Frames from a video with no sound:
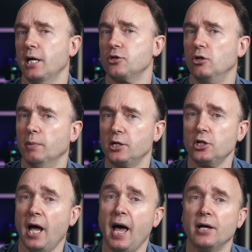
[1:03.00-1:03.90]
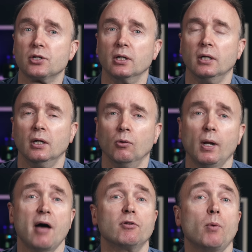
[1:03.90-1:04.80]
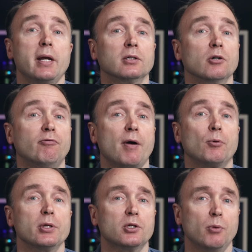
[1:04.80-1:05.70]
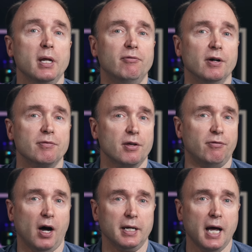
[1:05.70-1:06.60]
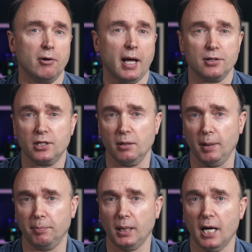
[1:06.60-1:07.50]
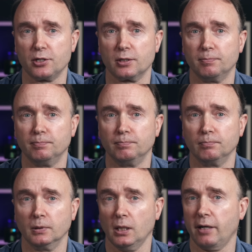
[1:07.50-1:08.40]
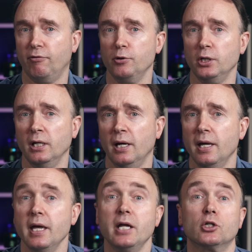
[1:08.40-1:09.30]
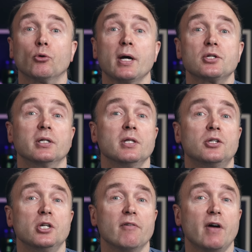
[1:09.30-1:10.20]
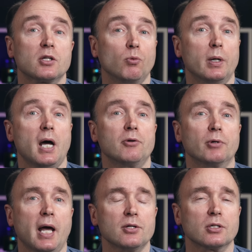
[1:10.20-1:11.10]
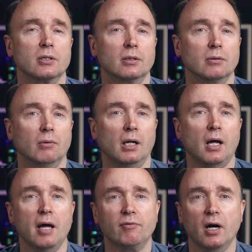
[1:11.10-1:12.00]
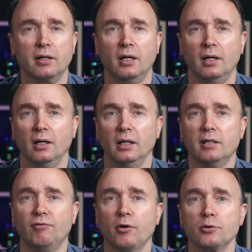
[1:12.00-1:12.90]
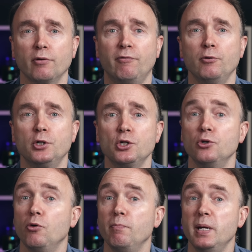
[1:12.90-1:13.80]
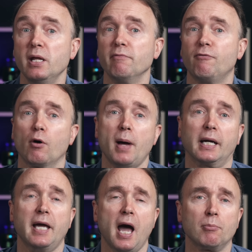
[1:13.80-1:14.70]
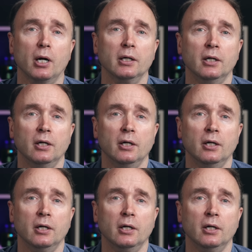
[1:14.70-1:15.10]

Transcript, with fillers: that's too much to ask. We'll have to wait until February the 25th to find out at CP+. Like Fuji, interested in the GFX 100S? Well, I've got leaked photos of Fuji's new medium format camera,